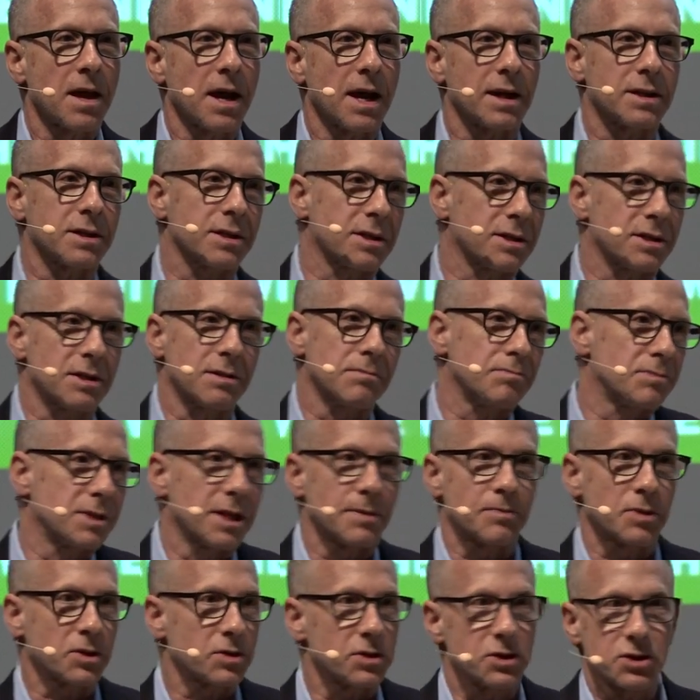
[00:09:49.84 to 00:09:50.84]
And
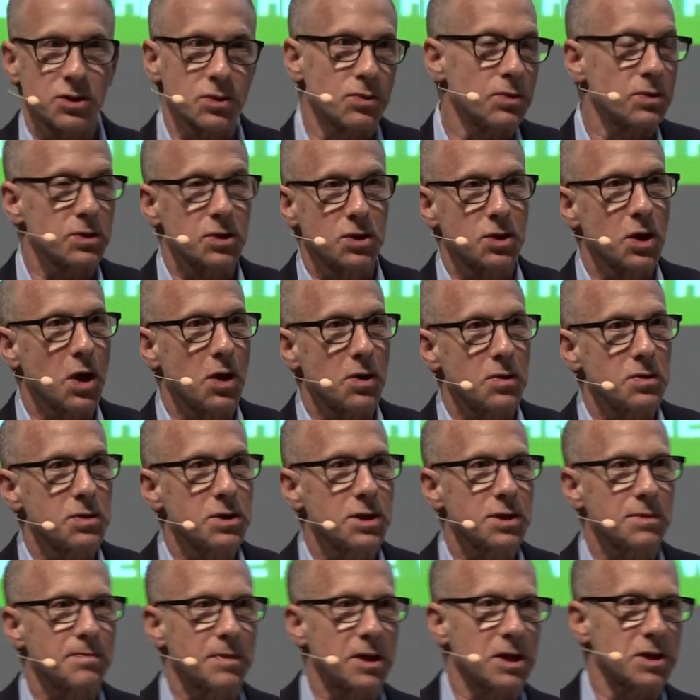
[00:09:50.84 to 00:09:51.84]
typically schools
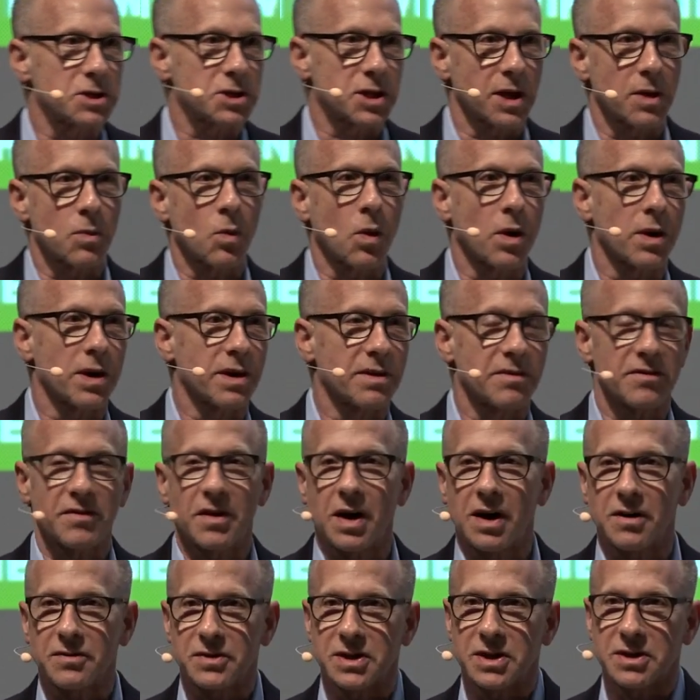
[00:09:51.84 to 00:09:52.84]
don't because they weren't
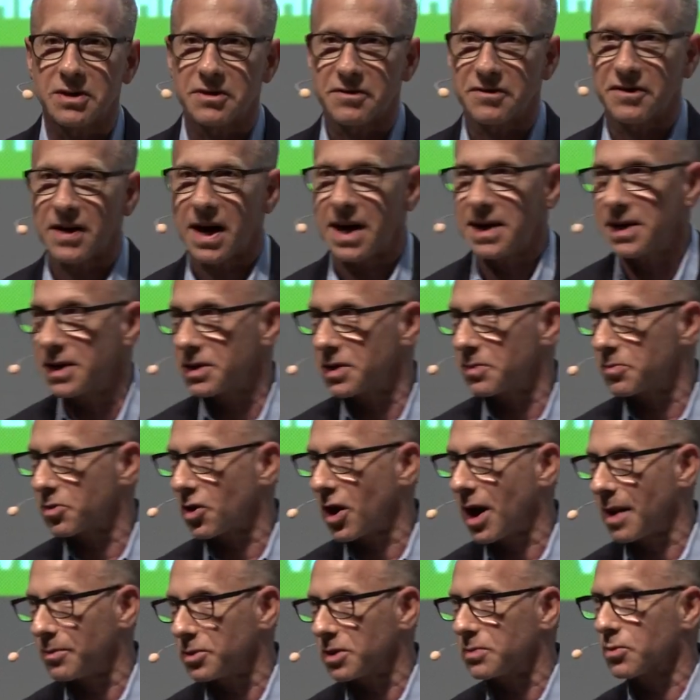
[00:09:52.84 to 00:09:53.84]
involved in defining the
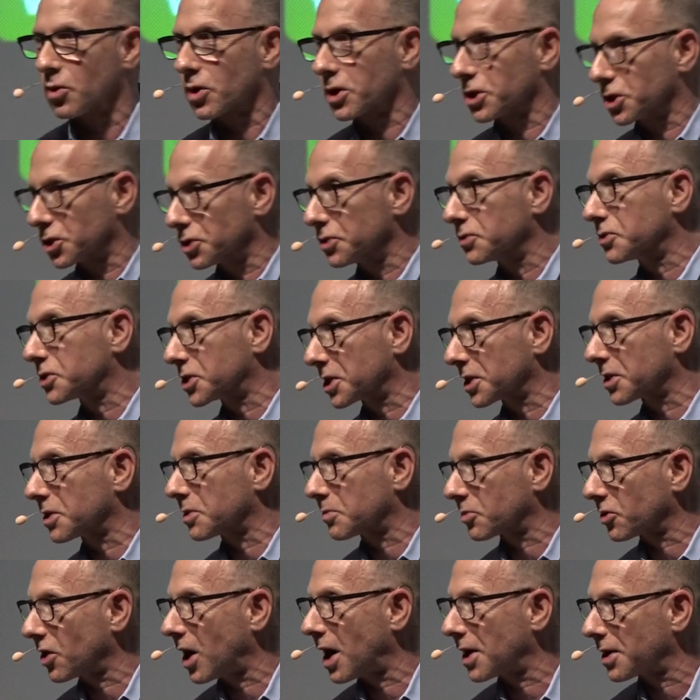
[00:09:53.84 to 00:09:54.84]
problem or choosing
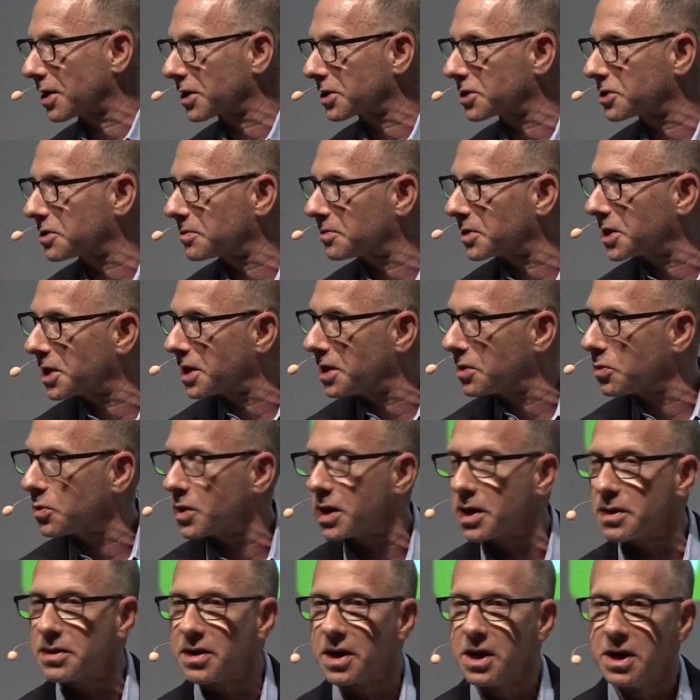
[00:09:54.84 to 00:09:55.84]
the product to begin
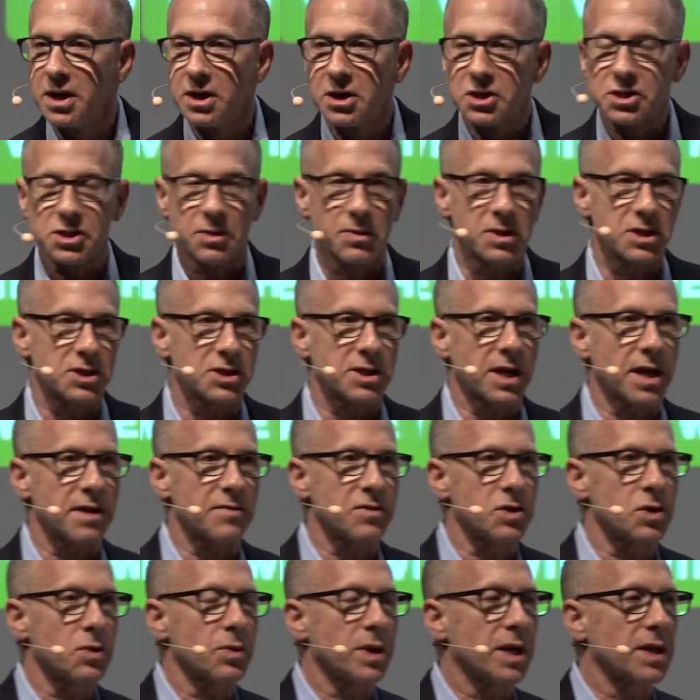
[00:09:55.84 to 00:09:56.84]
with. So instead
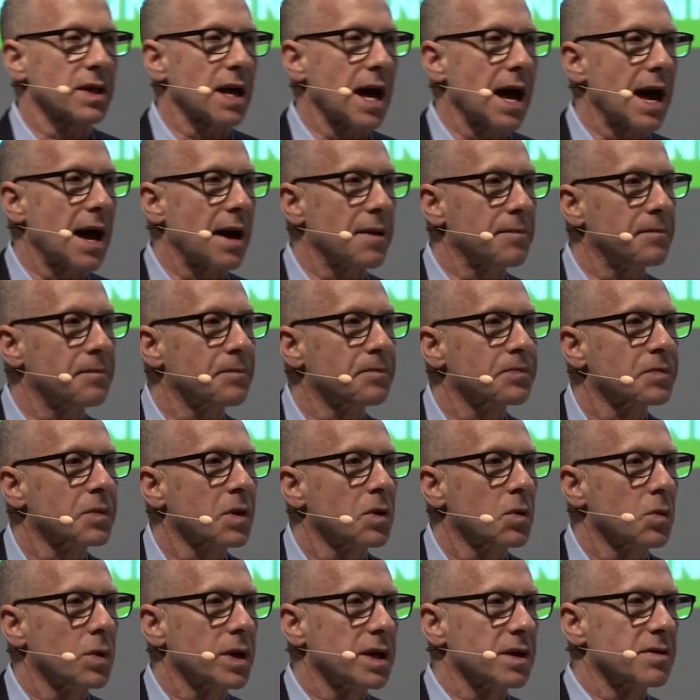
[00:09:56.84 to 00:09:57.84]
of doing that,
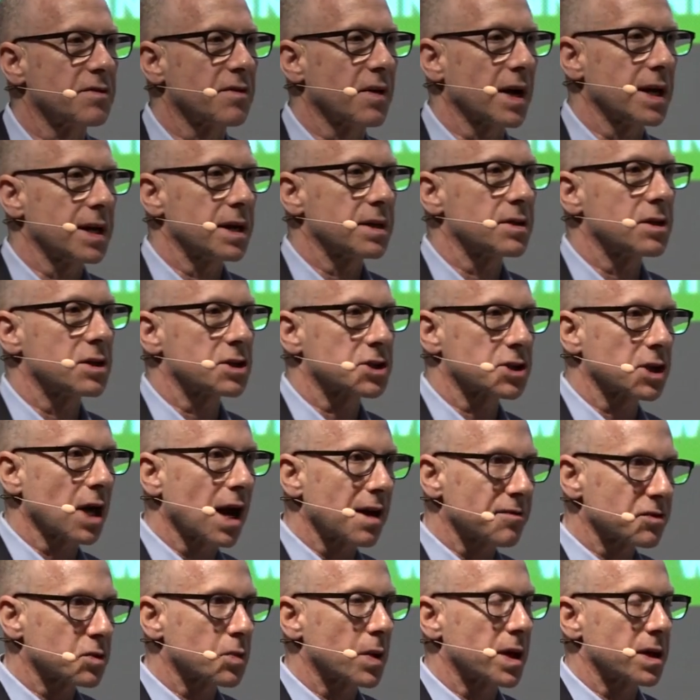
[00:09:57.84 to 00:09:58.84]
we invited the
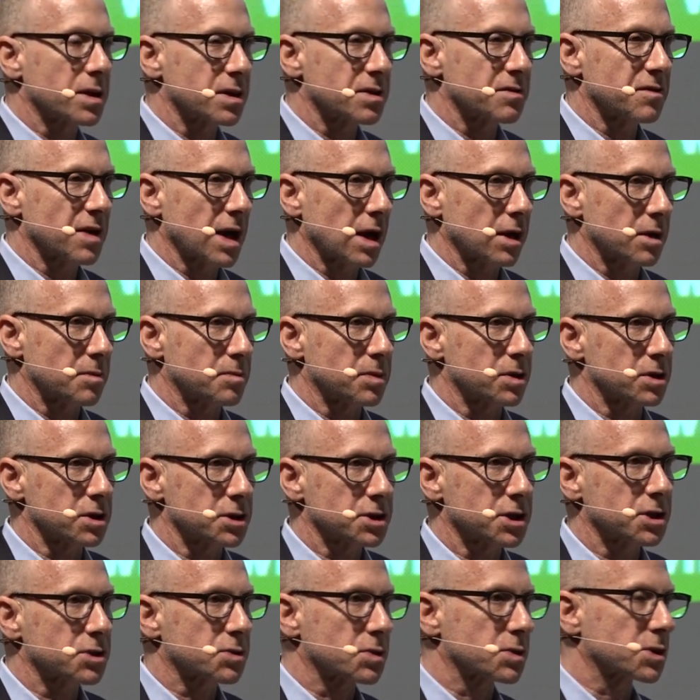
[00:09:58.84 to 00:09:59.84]
software
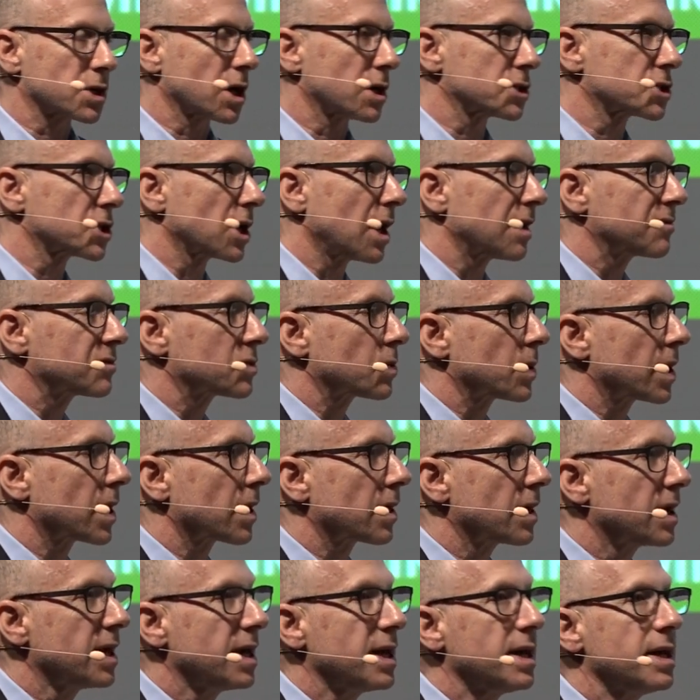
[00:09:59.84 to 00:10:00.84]
developers, this was all
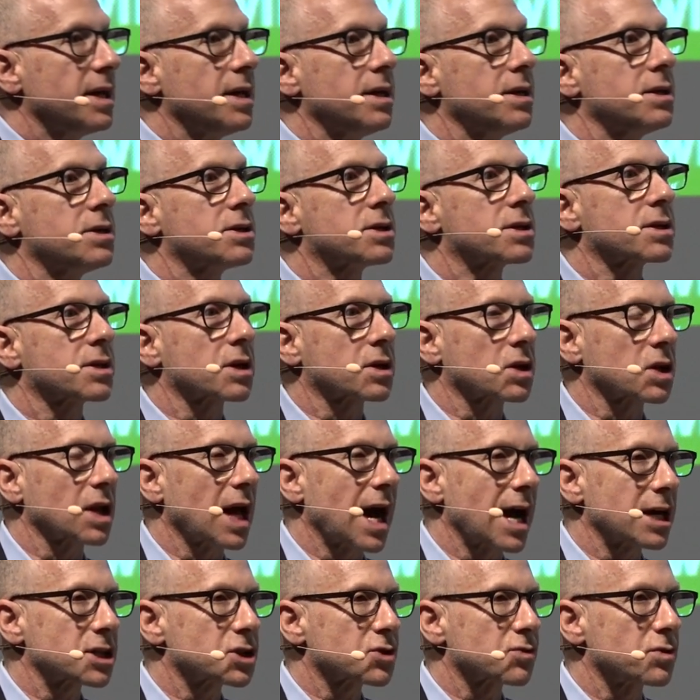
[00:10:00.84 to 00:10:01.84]
software, into the
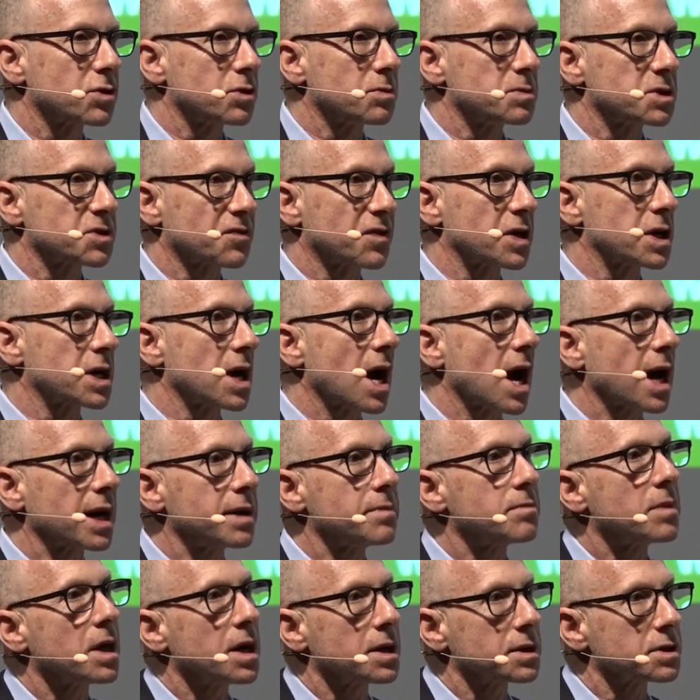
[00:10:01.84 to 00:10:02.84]
classrooms for
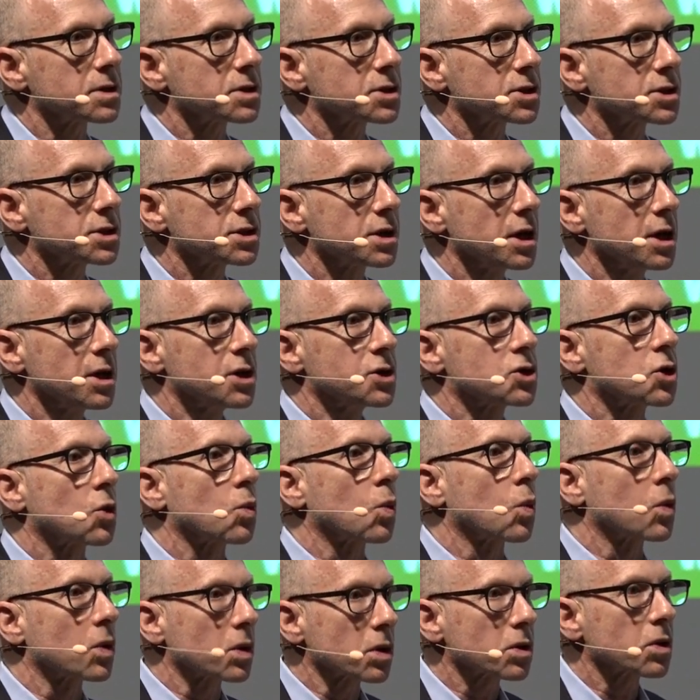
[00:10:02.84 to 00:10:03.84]
nine months to
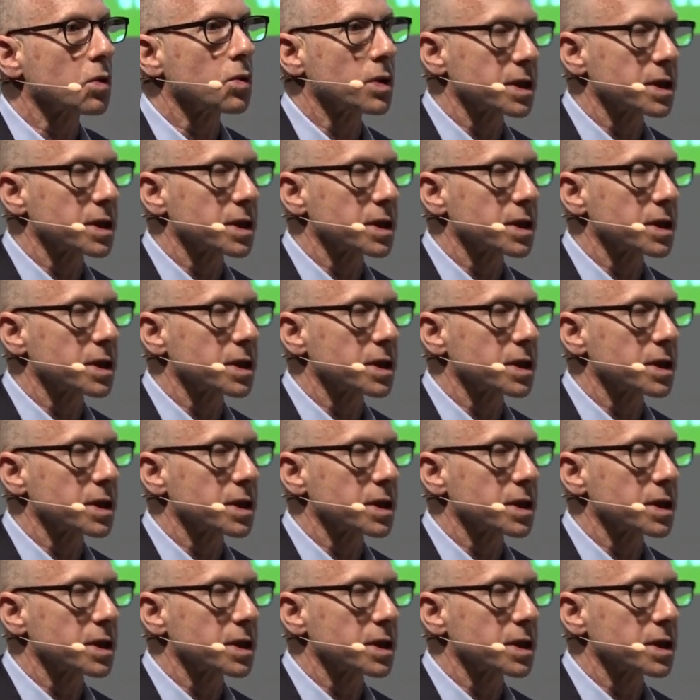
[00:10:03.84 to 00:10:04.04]
work